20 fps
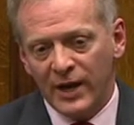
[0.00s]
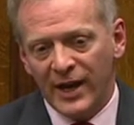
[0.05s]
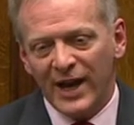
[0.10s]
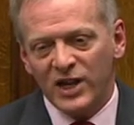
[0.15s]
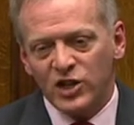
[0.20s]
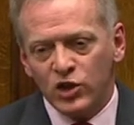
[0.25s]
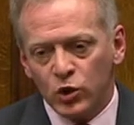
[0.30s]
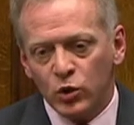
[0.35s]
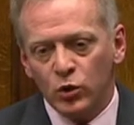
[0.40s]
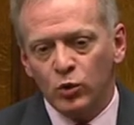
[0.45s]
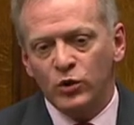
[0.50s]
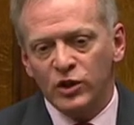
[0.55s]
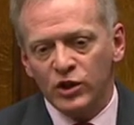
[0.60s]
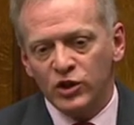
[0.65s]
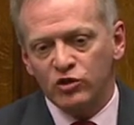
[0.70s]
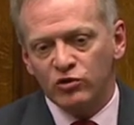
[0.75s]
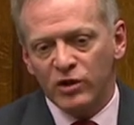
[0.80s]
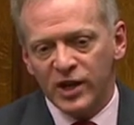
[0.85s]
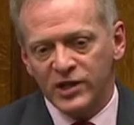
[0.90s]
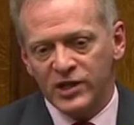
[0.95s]
at all
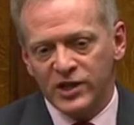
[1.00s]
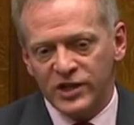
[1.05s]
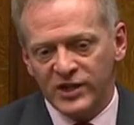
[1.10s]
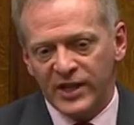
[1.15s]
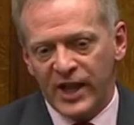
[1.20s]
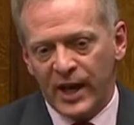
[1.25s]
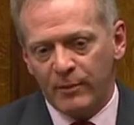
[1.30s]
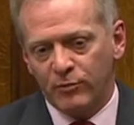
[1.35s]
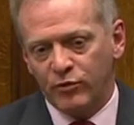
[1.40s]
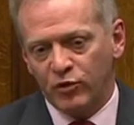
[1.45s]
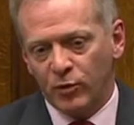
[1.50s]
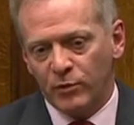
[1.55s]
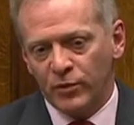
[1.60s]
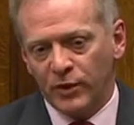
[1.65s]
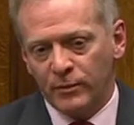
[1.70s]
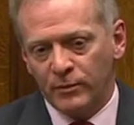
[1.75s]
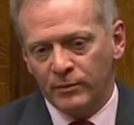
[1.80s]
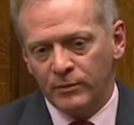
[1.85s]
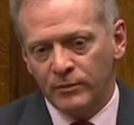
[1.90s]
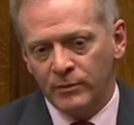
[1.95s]
addresses that
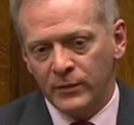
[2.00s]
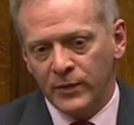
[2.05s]
problem.